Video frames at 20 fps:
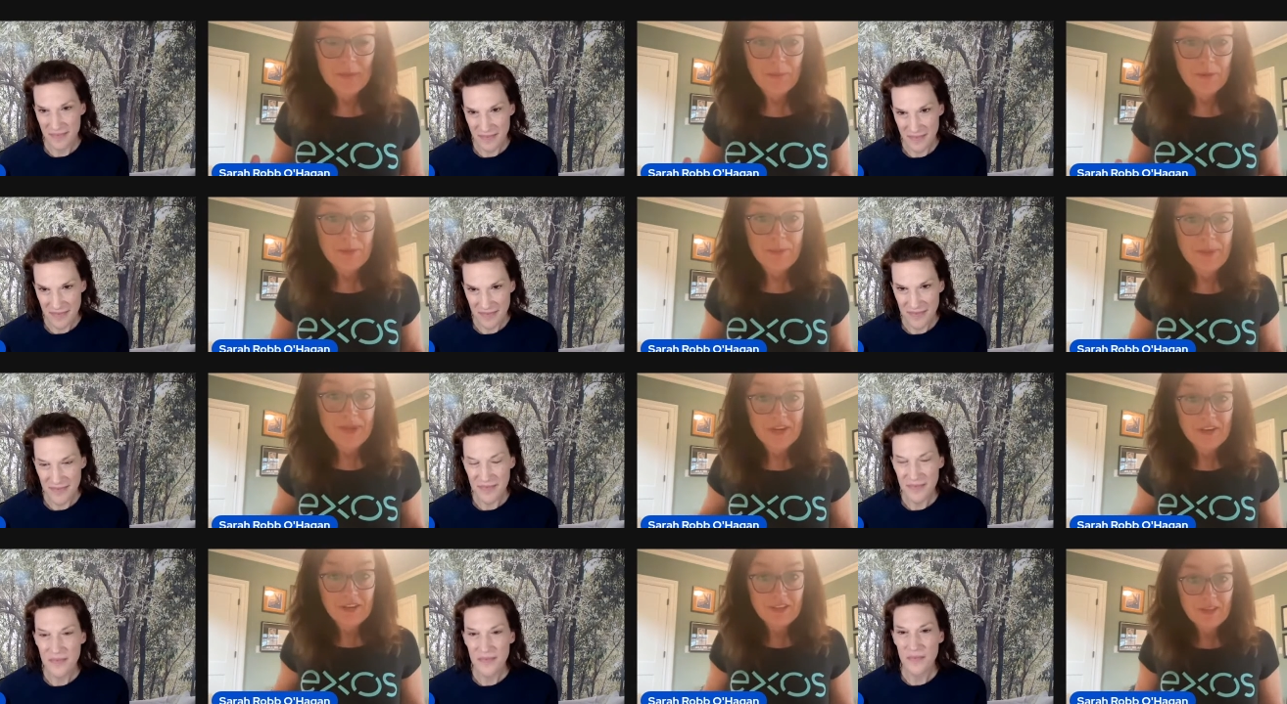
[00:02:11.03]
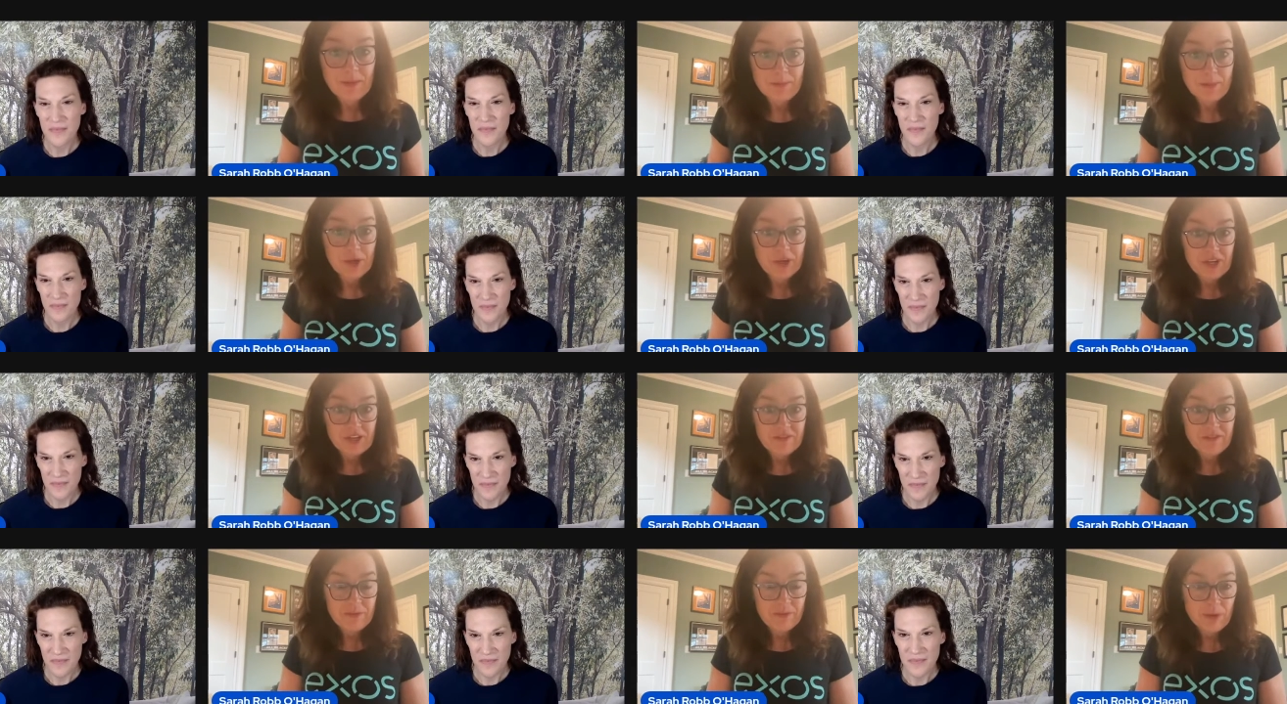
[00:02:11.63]
Speaker 1: preparing the
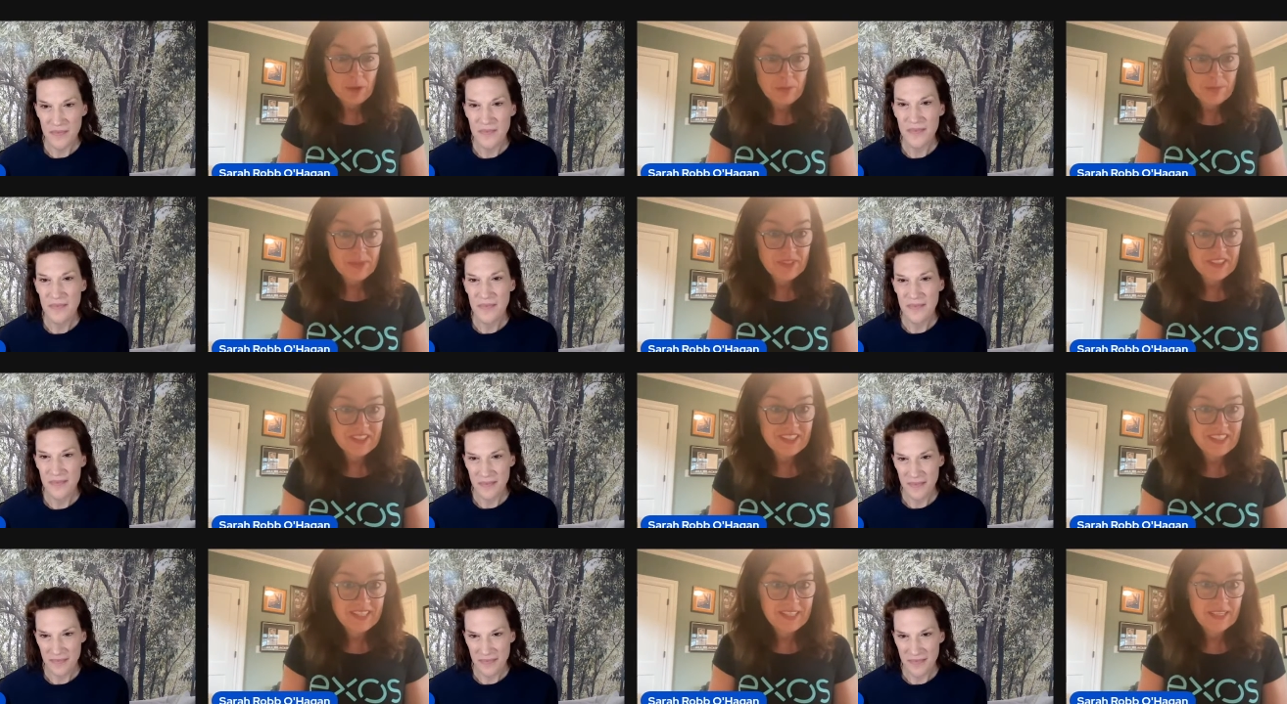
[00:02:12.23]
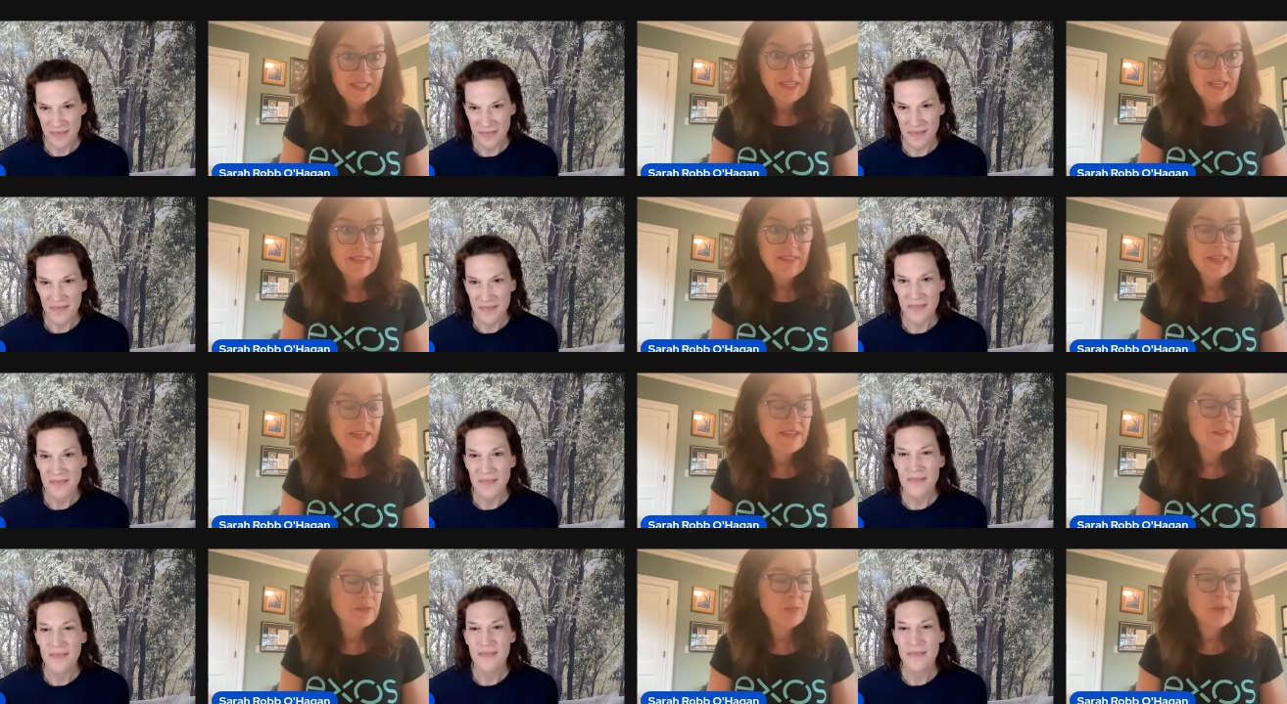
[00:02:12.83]
body for mobility and
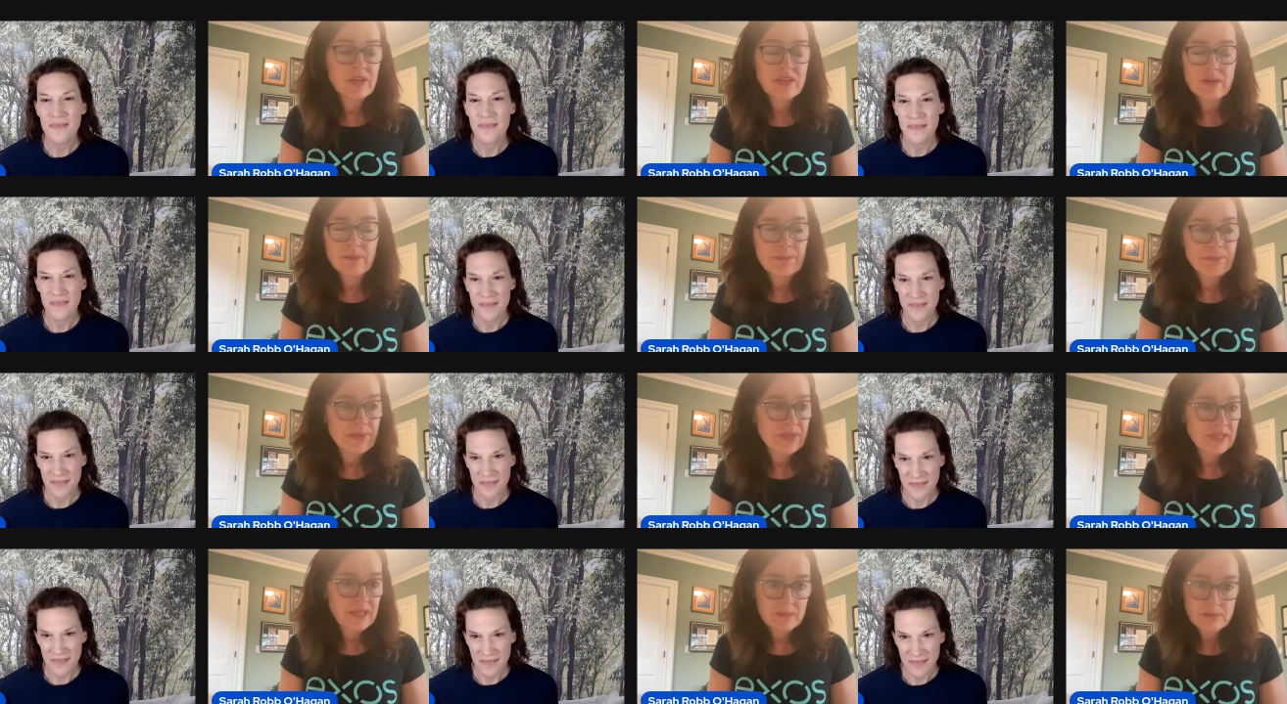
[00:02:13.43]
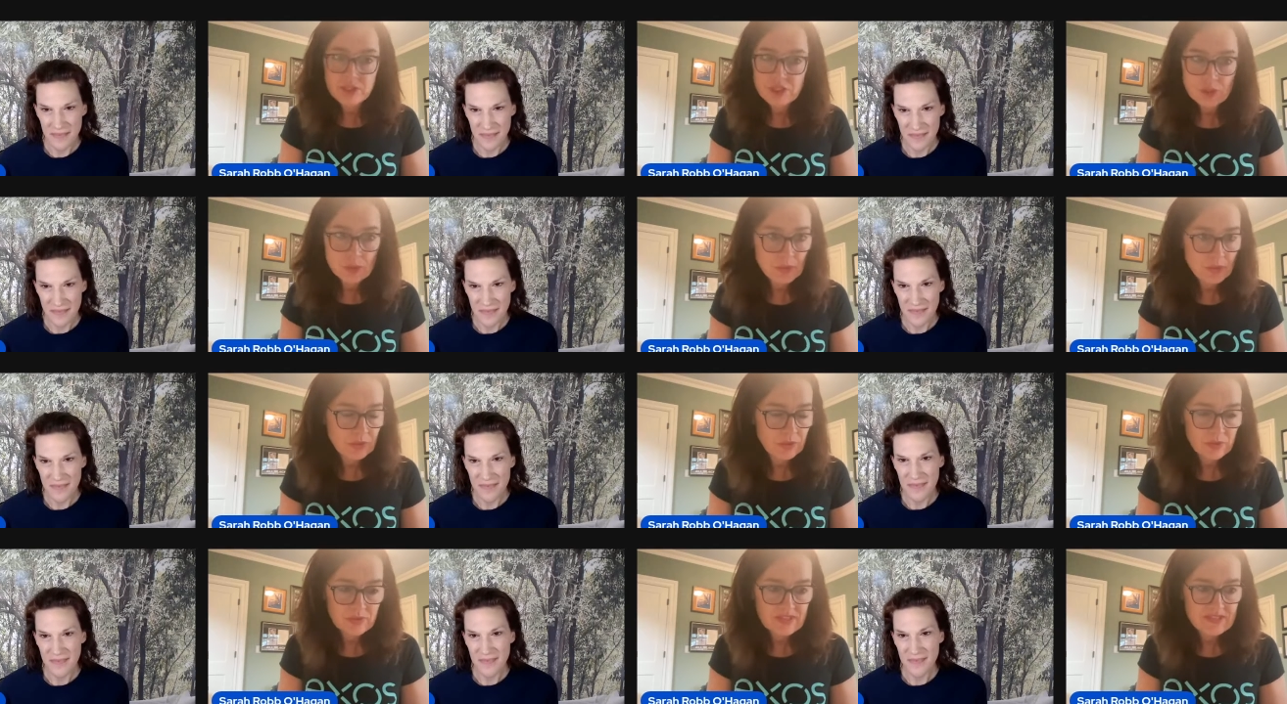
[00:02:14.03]
that's one of the big i'm sure
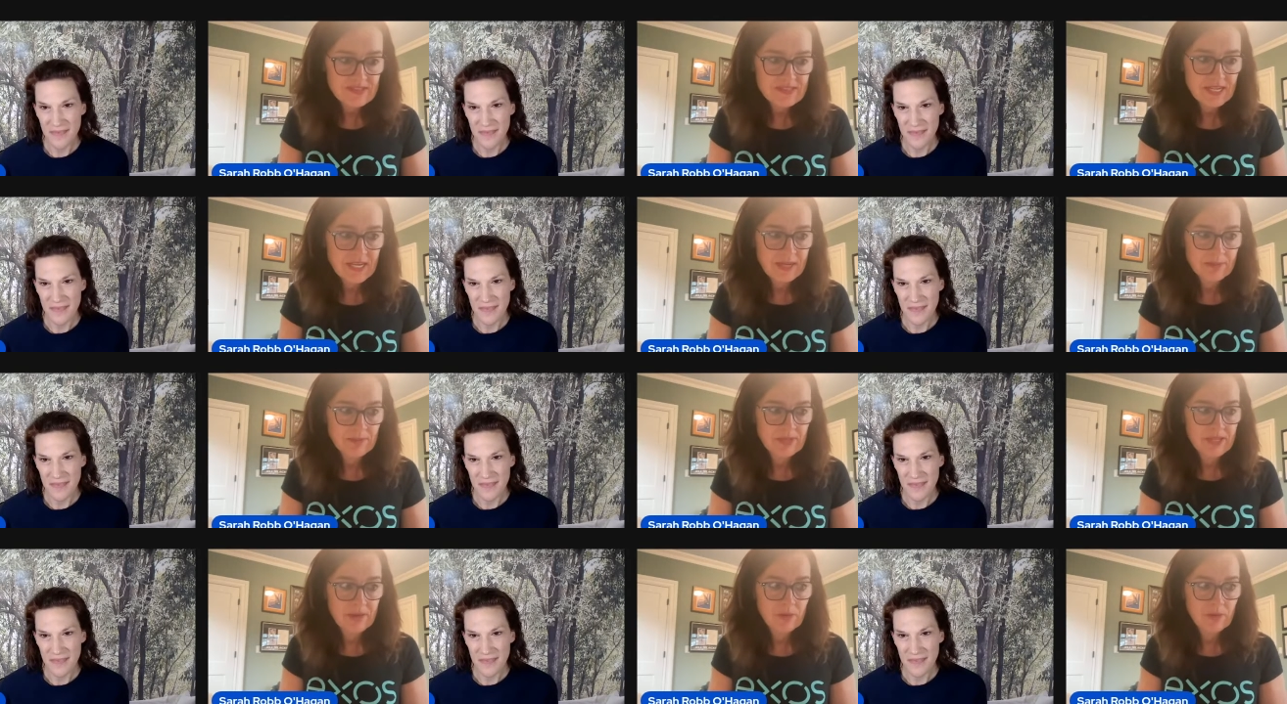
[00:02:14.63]
you're the same like